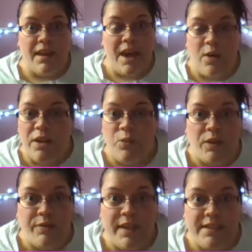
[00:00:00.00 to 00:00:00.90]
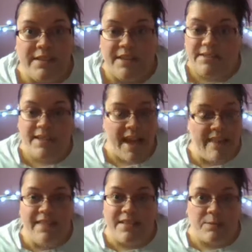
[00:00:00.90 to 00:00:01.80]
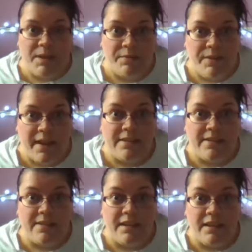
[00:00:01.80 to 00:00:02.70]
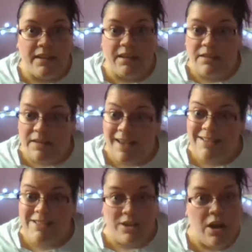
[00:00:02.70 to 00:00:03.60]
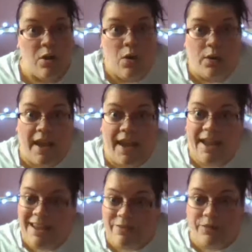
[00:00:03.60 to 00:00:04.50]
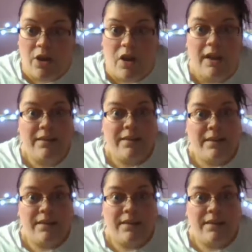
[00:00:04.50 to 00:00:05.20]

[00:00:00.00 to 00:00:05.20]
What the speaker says: How can we fix this? Can this be fixed? Yes, no, okay. If not,